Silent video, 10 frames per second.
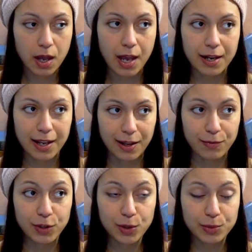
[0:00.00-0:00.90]
and they
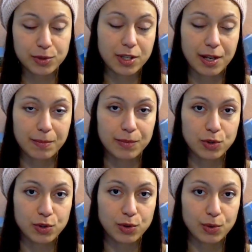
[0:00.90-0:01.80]
have used them
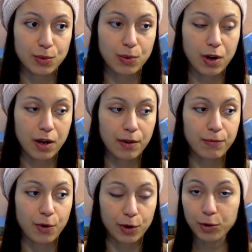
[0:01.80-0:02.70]

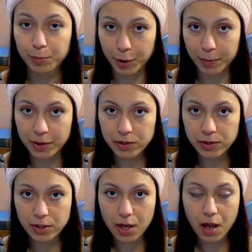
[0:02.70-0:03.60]
for a good purpose.